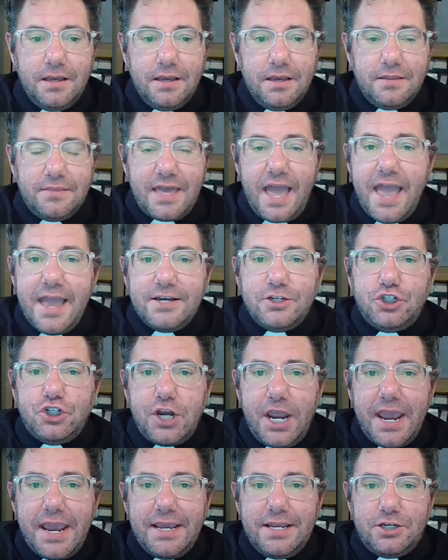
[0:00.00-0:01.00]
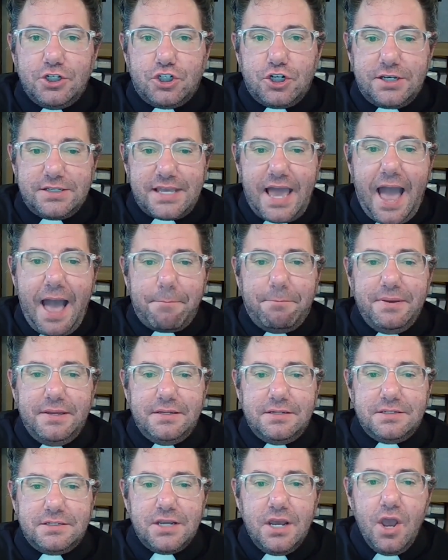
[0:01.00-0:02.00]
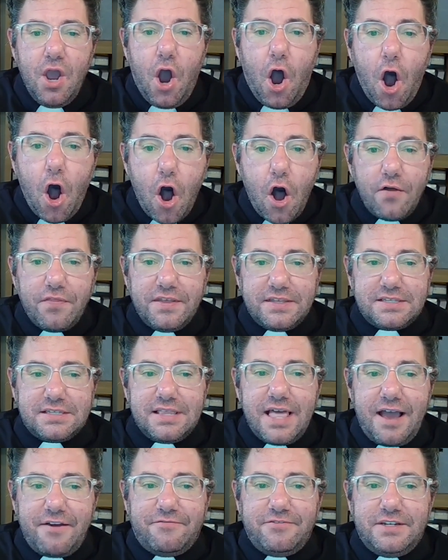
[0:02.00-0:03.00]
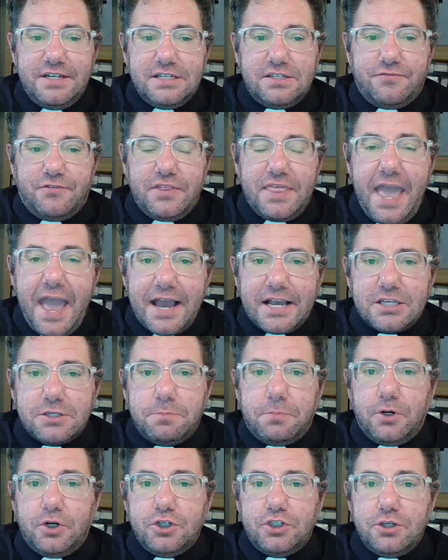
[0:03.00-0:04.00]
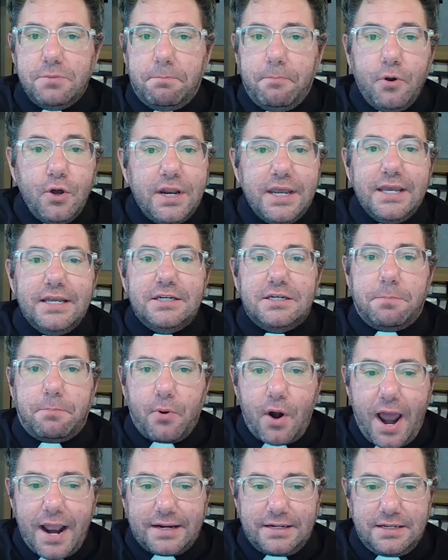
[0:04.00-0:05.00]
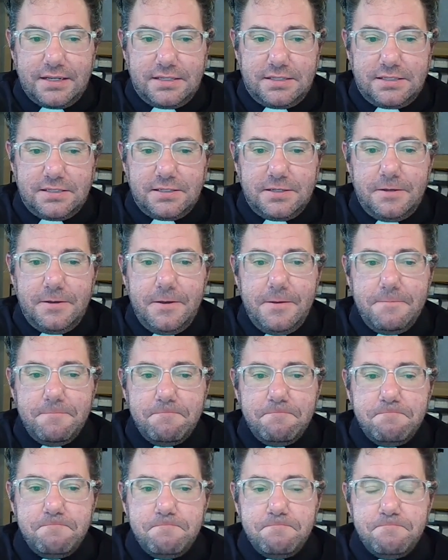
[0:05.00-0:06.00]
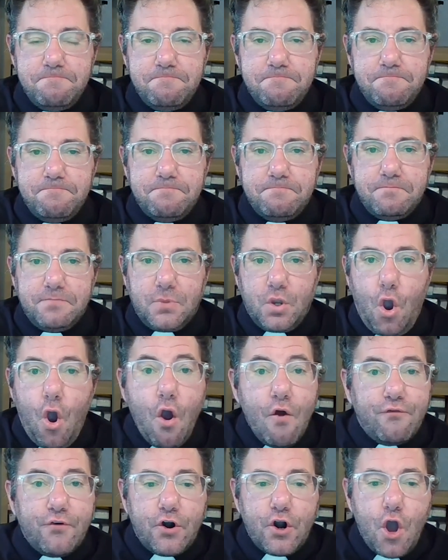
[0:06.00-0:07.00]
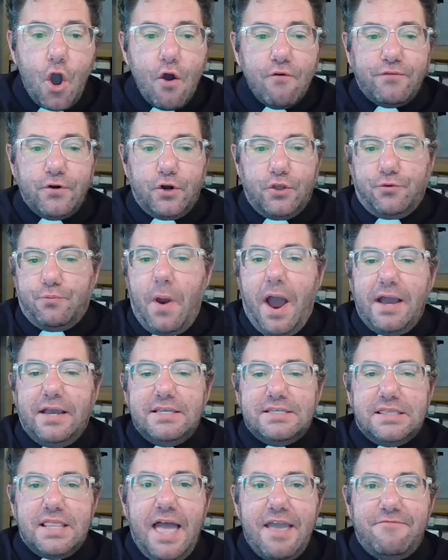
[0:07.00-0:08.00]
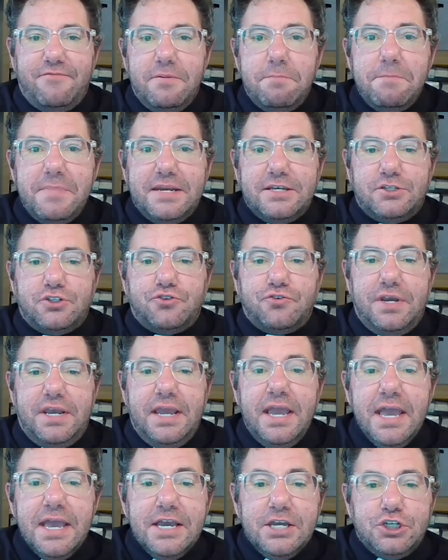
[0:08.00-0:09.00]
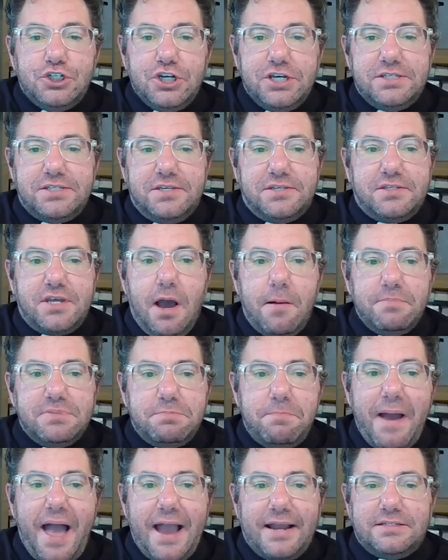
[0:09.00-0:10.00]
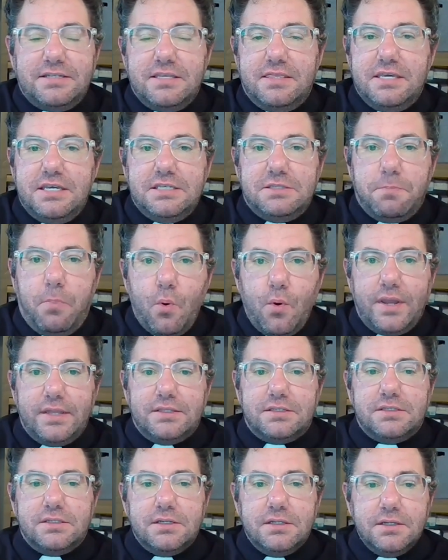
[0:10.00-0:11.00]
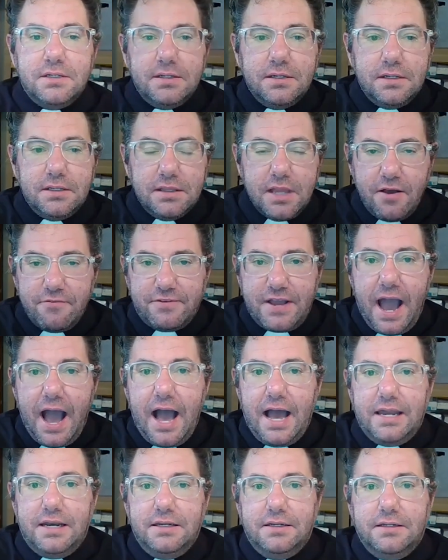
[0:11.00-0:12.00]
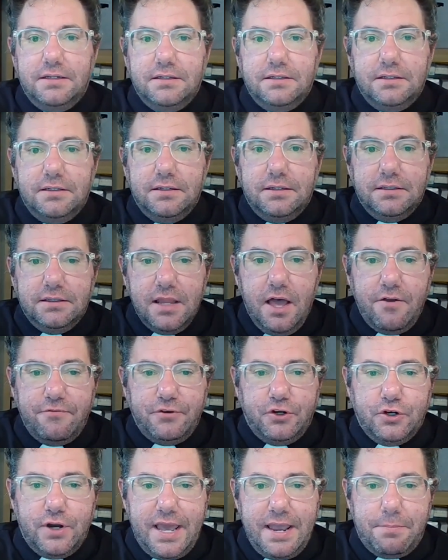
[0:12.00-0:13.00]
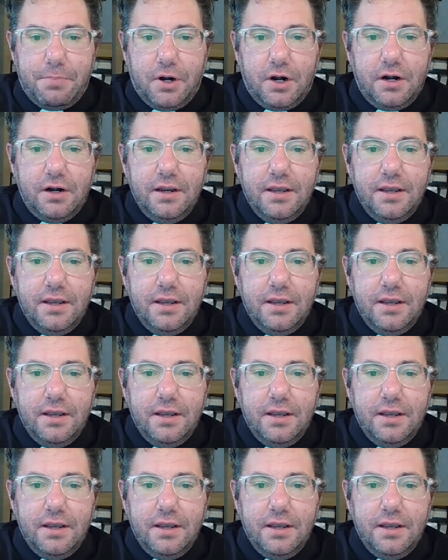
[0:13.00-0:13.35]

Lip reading: The head change has happened. All that's left is for the expert to put it into practice. Over and over throughout his life and ministry, Jesus comes back to these points. Love God. Love your neighbor.